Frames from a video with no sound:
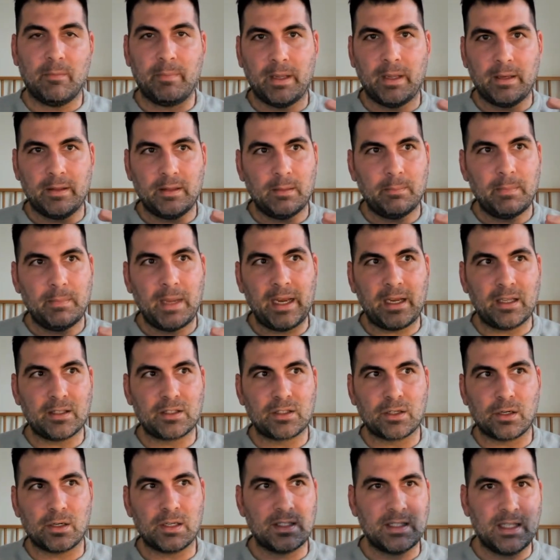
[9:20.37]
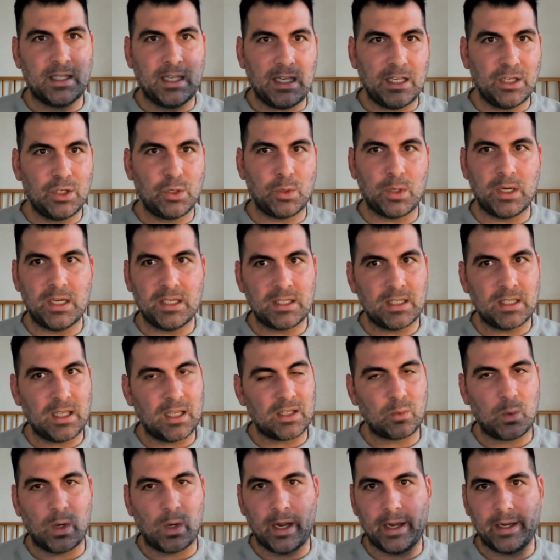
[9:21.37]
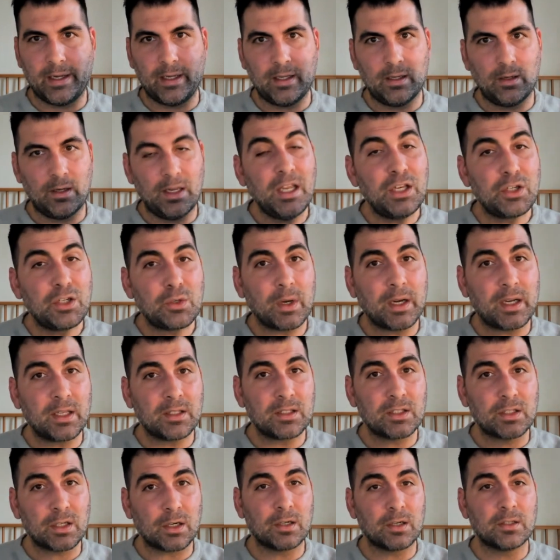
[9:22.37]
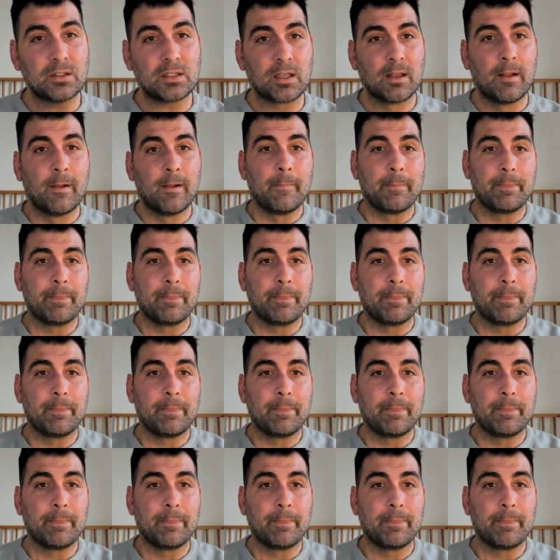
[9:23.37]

But the main concern is the injuries. That's why injury concerns.